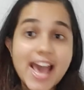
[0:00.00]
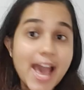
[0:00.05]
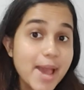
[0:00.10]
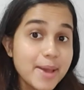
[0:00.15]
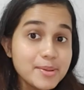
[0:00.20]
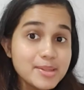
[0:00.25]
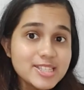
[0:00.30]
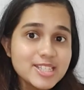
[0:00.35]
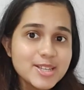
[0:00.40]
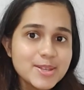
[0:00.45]
I
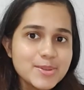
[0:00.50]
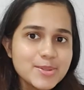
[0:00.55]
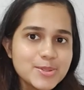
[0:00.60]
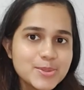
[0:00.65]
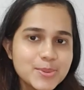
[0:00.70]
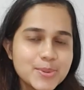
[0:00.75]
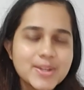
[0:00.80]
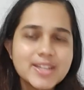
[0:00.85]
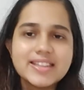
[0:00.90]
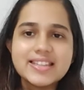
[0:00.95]
will see you
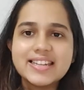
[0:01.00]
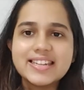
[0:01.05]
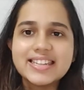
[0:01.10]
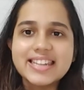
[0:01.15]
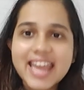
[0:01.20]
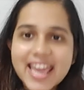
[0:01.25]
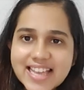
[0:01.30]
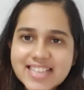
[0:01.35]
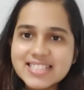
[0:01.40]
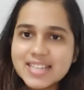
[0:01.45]
soon in the
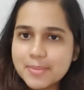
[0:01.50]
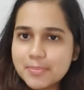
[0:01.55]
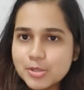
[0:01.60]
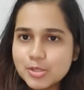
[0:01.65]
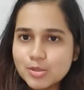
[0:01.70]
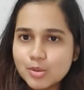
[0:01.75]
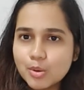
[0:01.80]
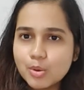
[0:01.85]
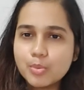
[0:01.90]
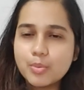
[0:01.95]
next
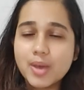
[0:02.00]
episode,